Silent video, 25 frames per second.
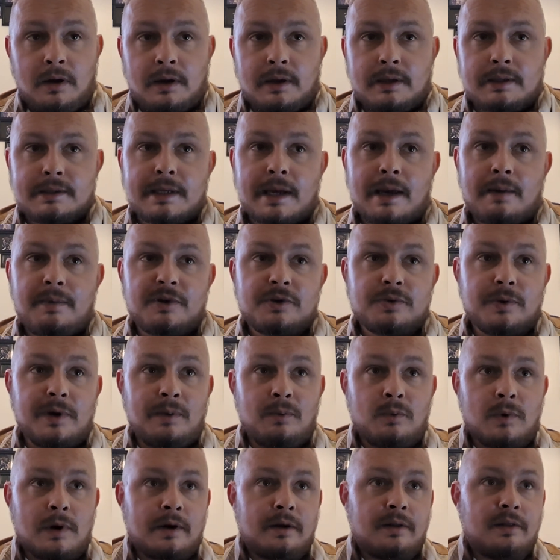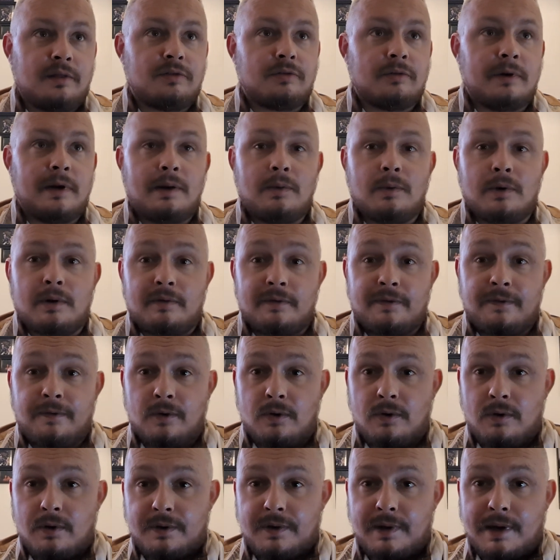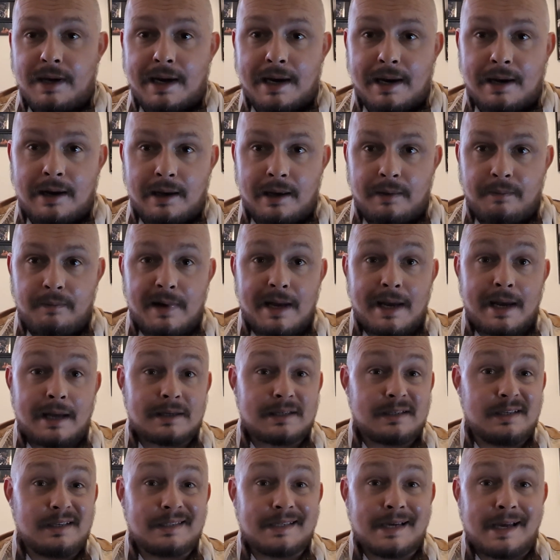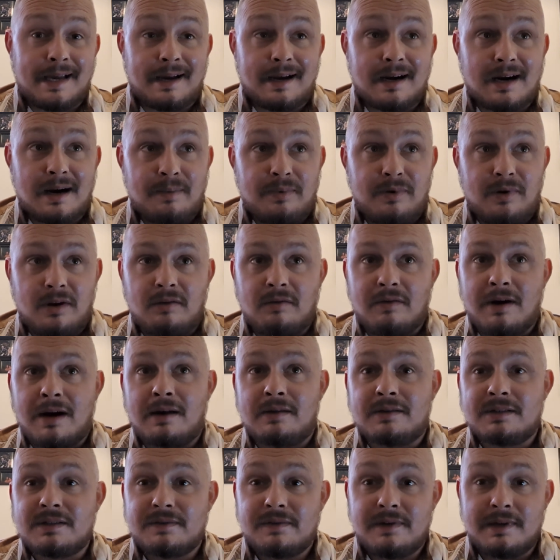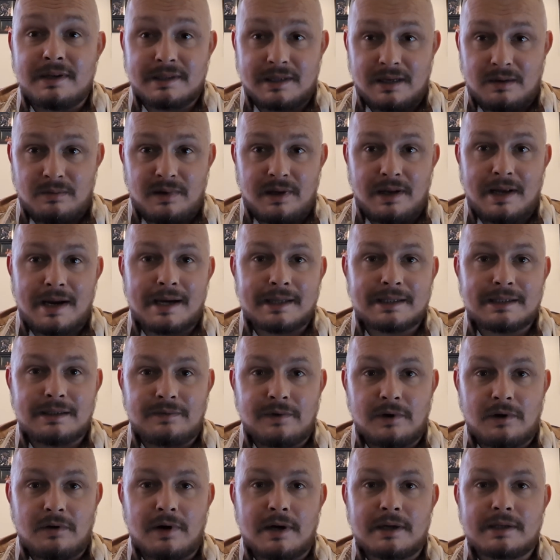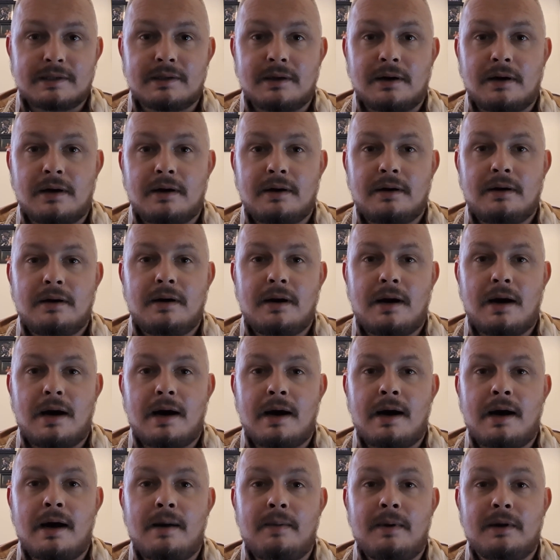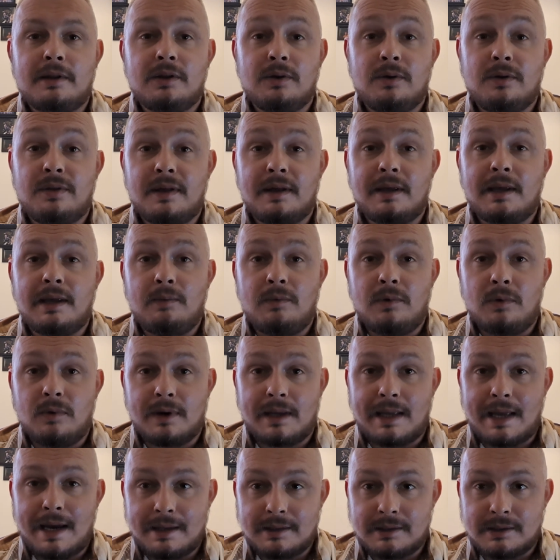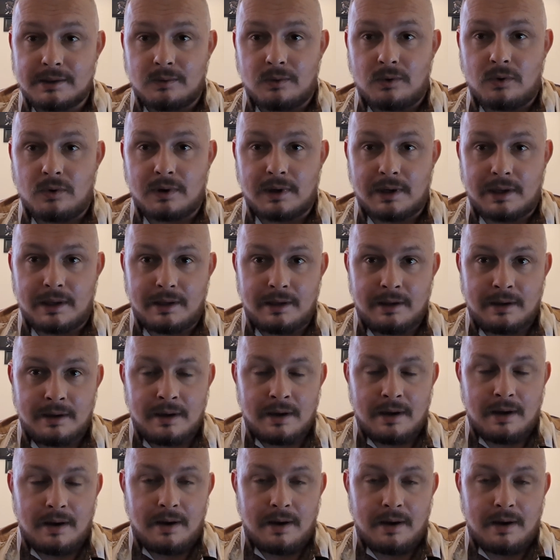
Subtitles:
say between 1 and 3, 1 and 4, I think Adeleye may actually take a couple of the rounds. I think he's going to be the active aggressor. I do think he will get to Wardley,